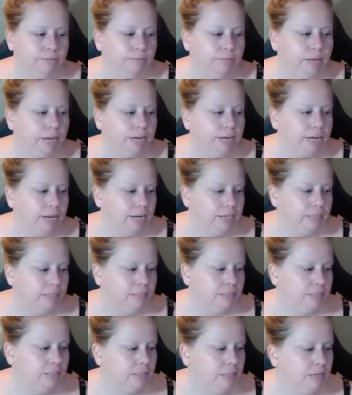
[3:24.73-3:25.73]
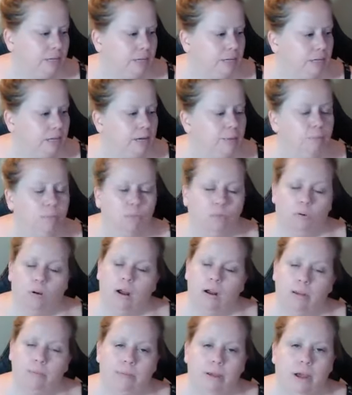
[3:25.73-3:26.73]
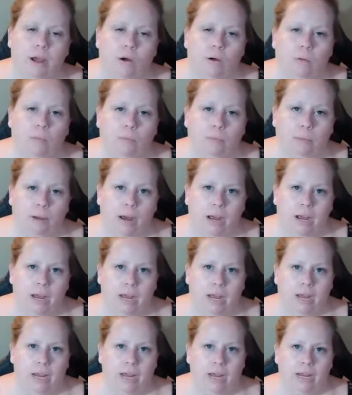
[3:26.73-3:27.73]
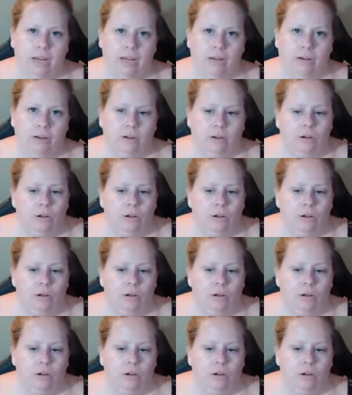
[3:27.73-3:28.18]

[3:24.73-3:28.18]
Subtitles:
I guess, brought about by